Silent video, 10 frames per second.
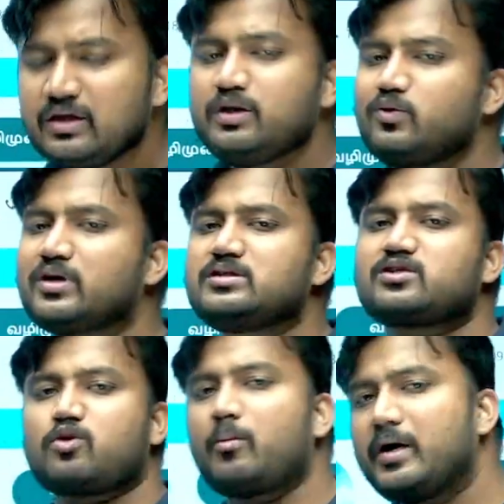you can just
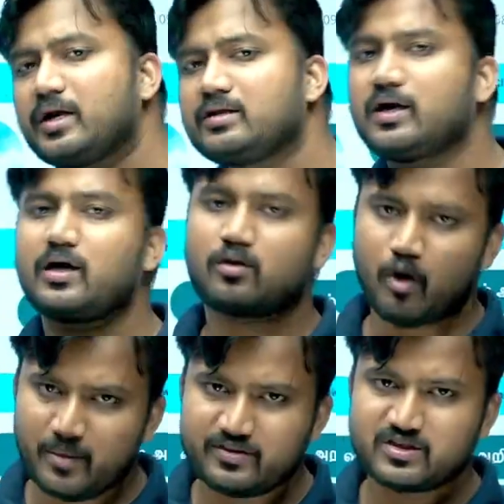comment in the
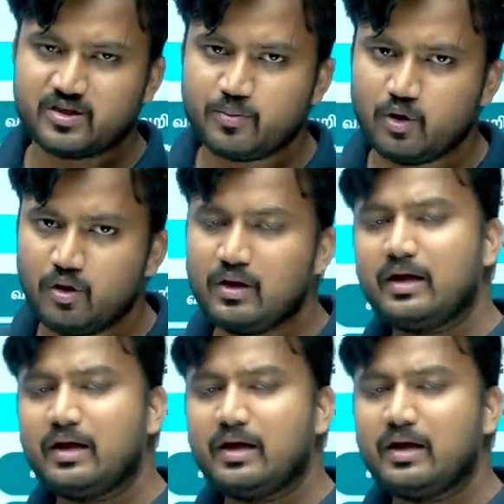comment section below